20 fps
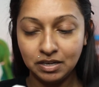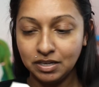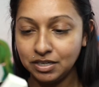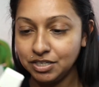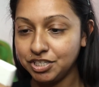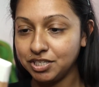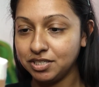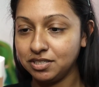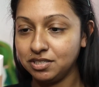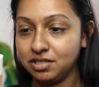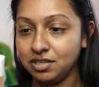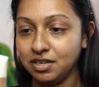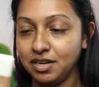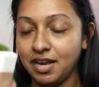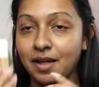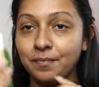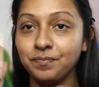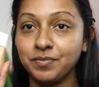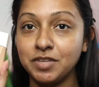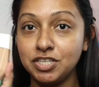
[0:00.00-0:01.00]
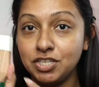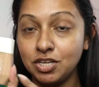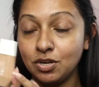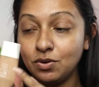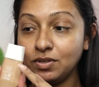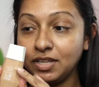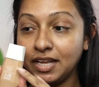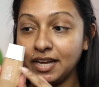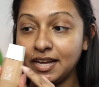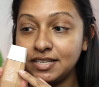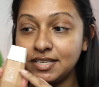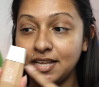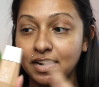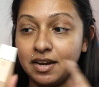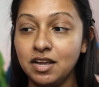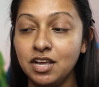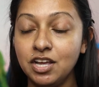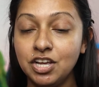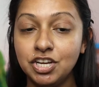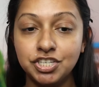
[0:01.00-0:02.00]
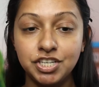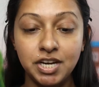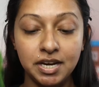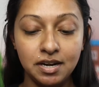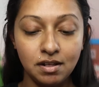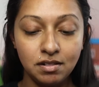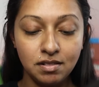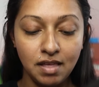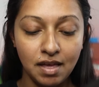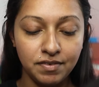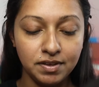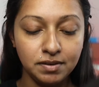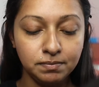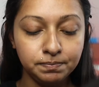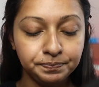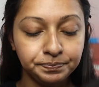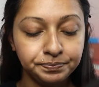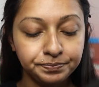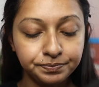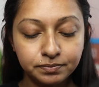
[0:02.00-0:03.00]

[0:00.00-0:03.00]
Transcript: Just, yeah. So like I said, shade 11.